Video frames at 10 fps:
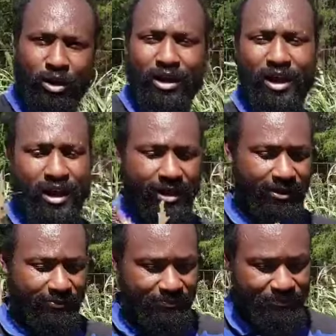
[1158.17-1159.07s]
ahead
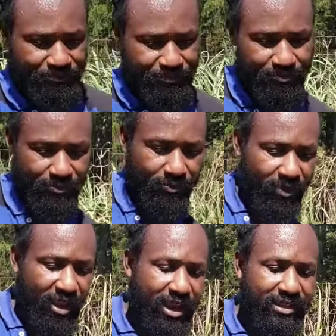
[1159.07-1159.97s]

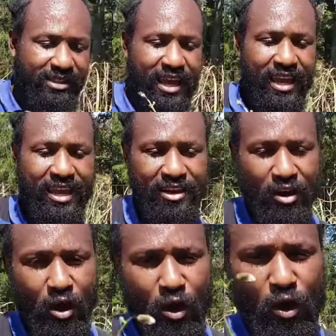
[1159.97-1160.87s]
and taking
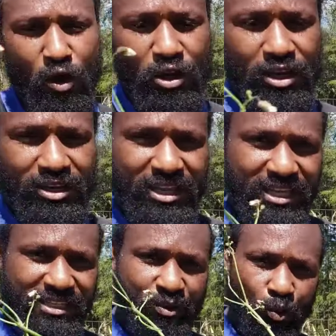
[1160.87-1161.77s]
all
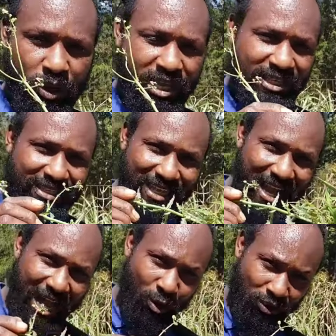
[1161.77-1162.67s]
these weeds
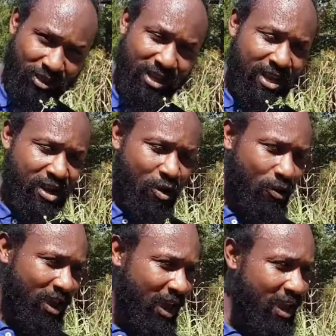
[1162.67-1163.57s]
out.
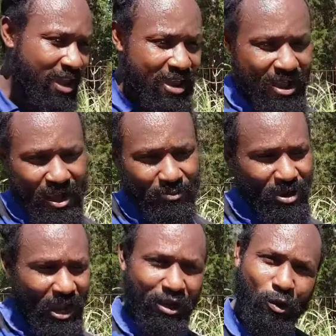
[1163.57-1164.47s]
Okay, I'm
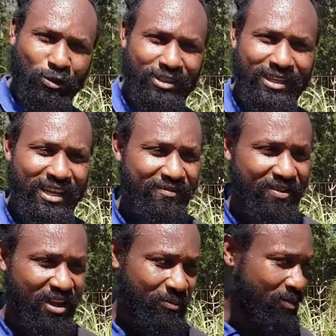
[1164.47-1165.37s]
not going to leave
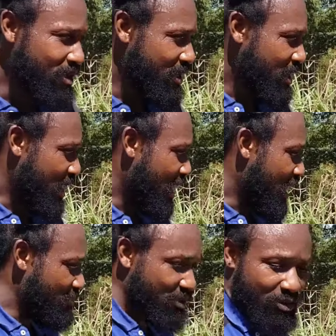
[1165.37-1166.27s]
them
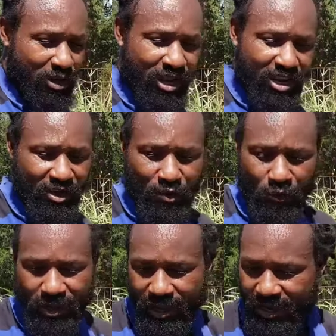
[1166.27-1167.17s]
um, so they can
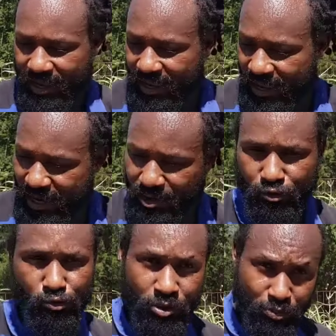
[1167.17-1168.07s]
go ahead and
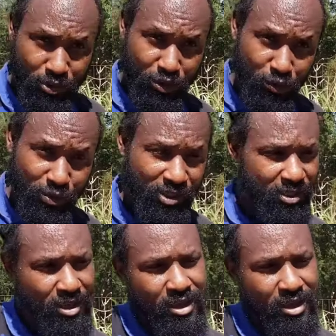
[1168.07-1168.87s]
reproduce